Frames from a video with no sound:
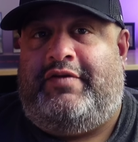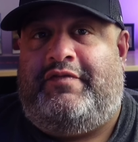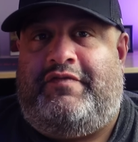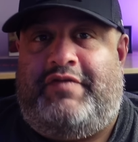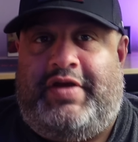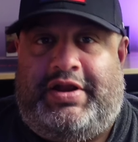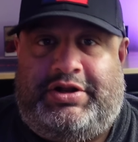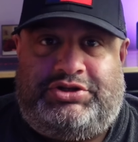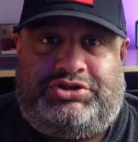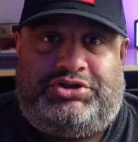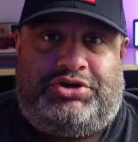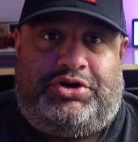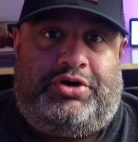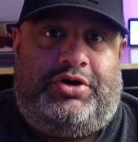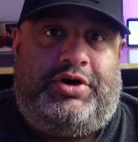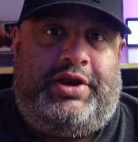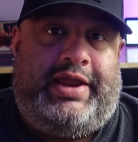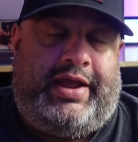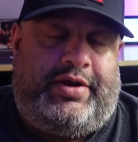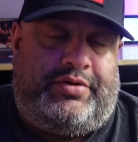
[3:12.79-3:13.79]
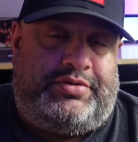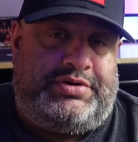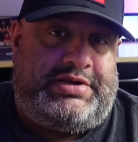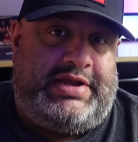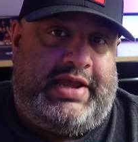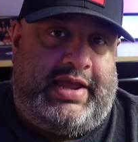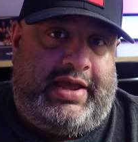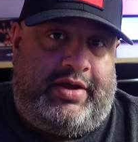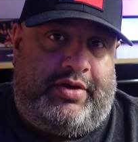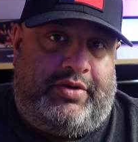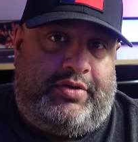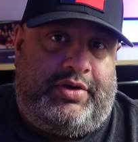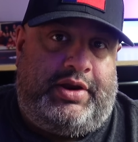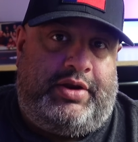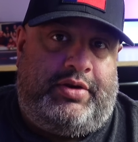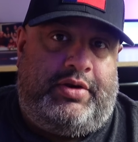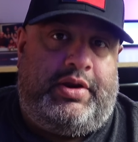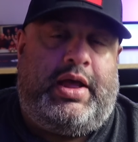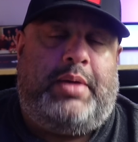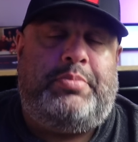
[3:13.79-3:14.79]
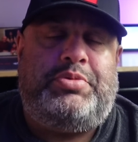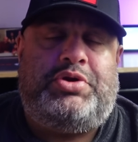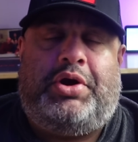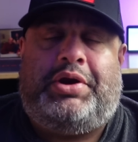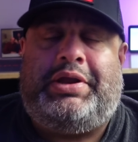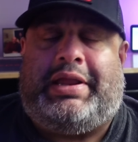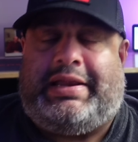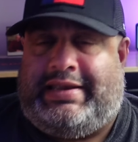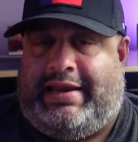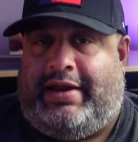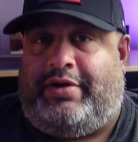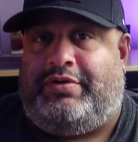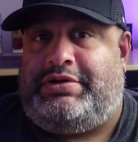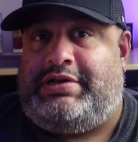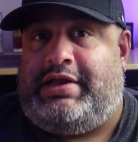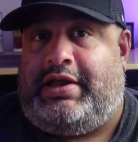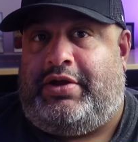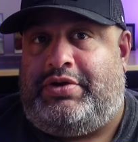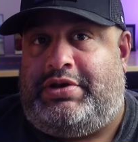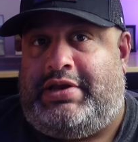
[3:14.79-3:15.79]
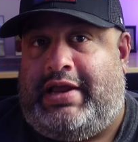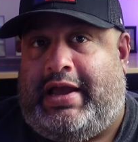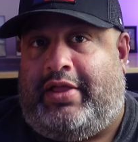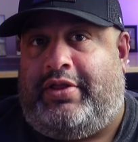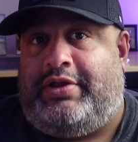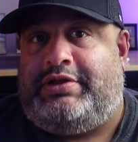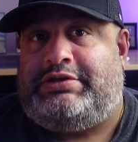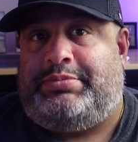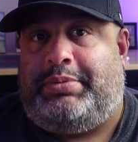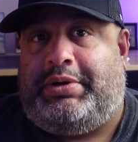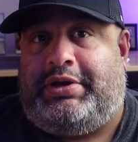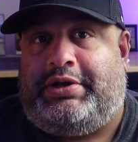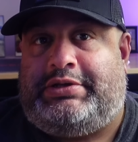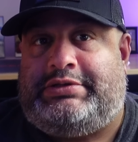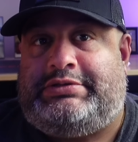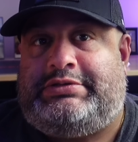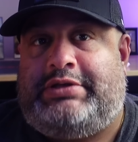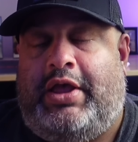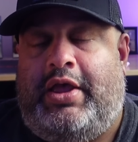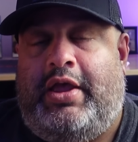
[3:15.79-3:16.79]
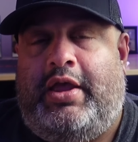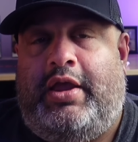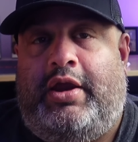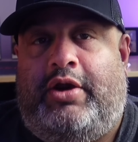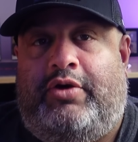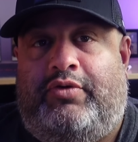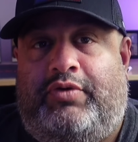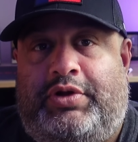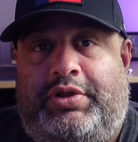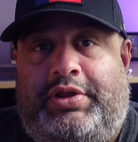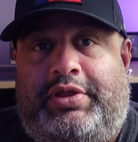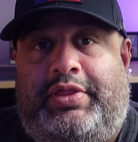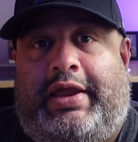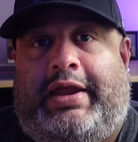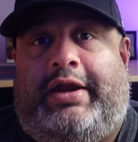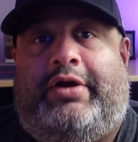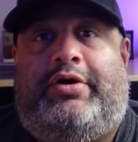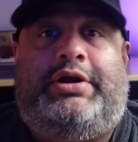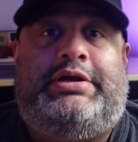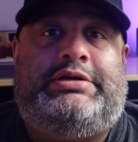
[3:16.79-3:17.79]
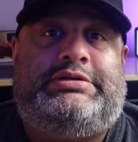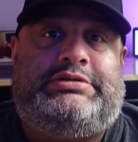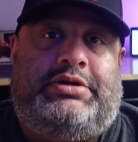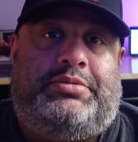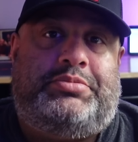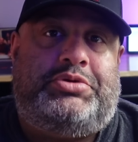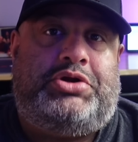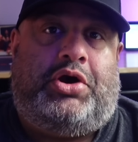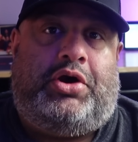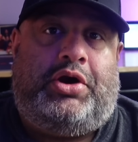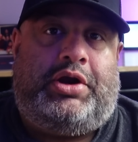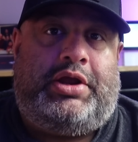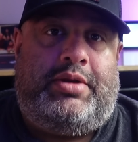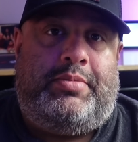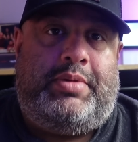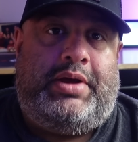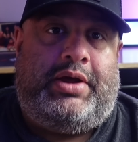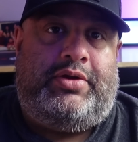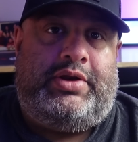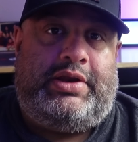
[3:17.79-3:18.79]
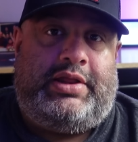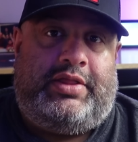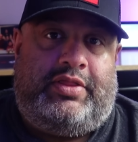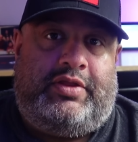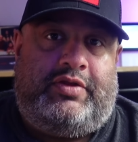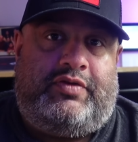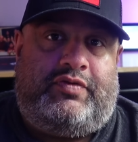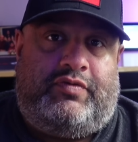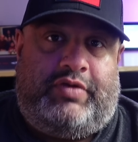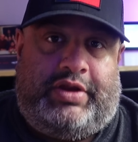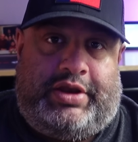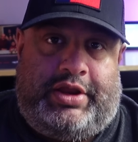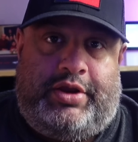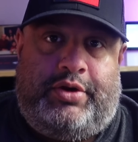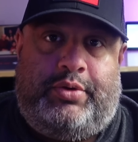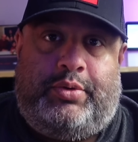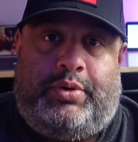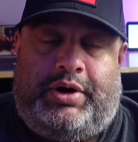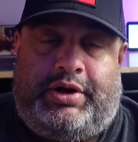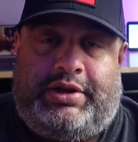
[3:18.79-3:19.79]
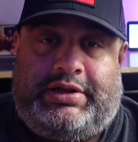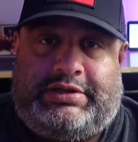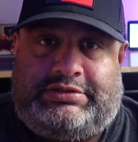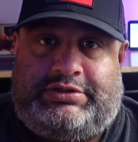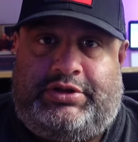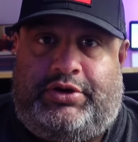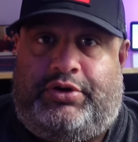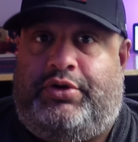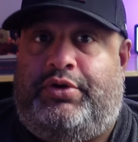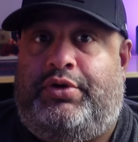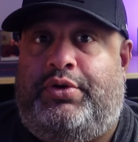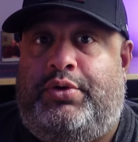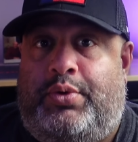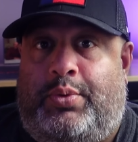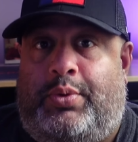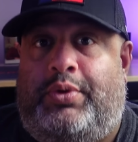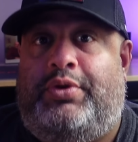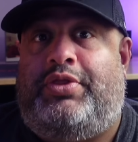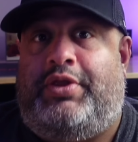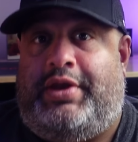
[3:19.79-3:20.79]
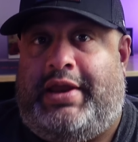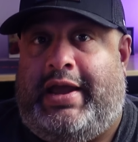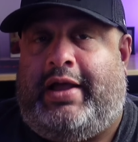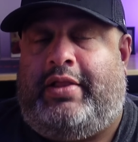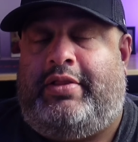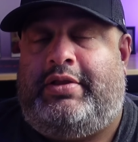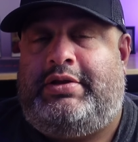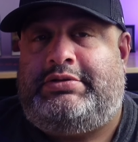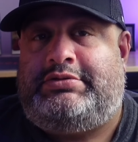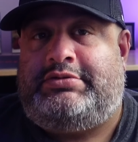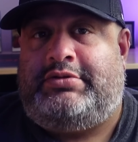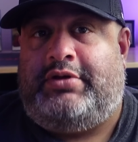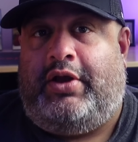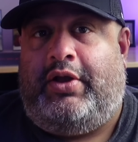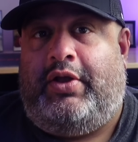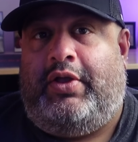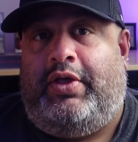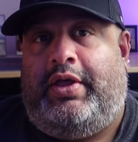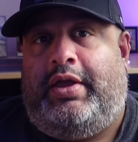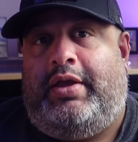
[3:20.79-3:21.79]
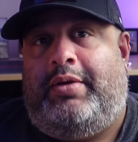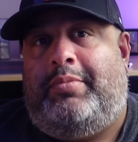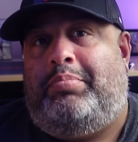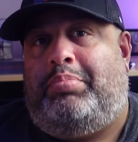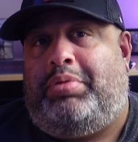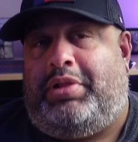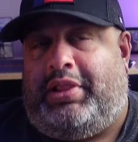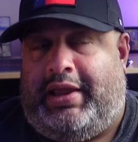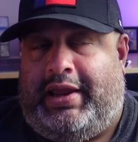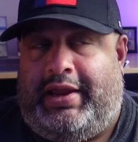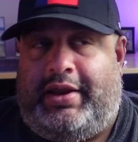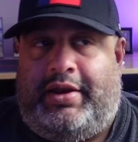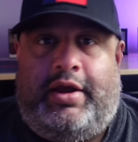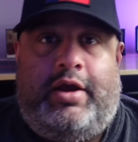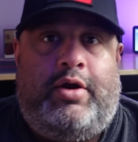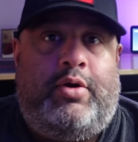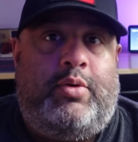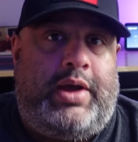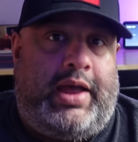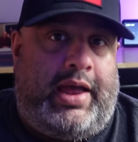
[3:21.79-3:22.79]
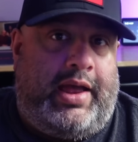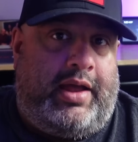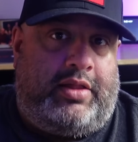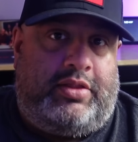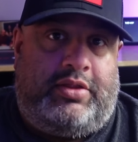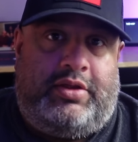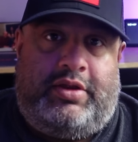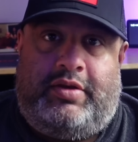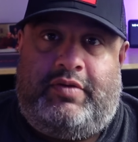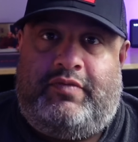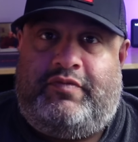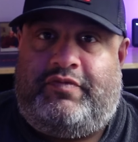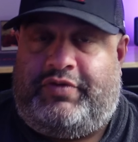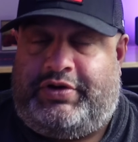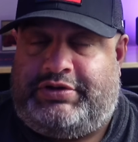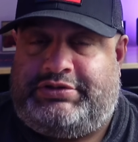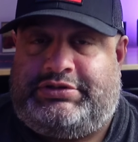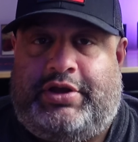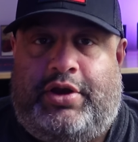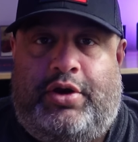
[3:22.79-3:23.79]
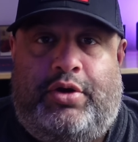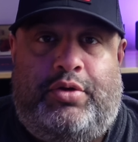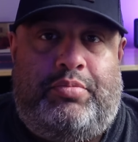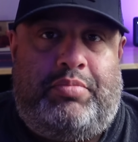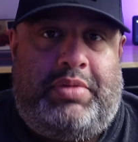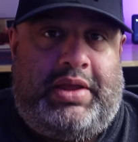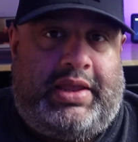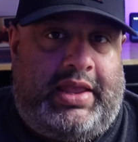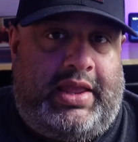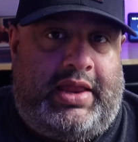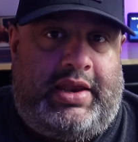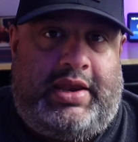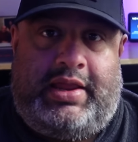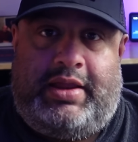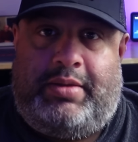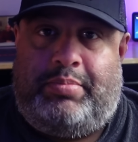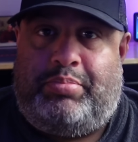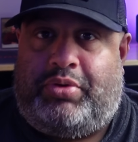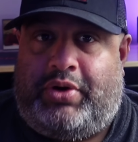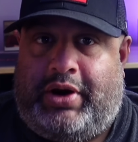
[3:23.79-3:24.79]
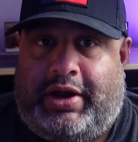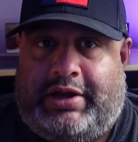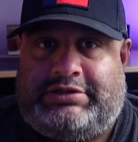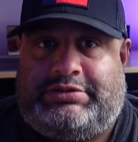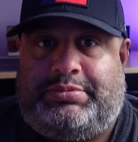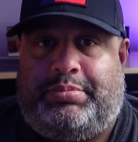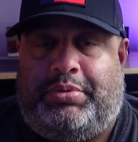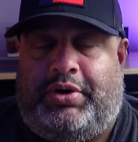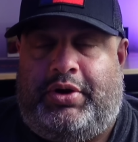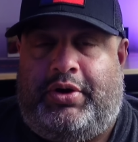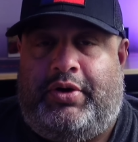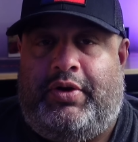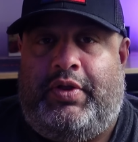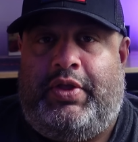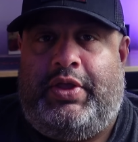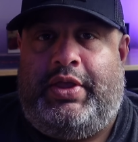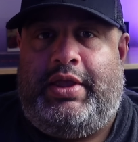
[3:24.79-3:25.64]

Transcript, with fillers: to venture downtown, and I'm talking downtown Dallas because really the areas I'm talking about in this video are considered North Dallas, Plano, Allen, Frisco, McKinney, Prosper.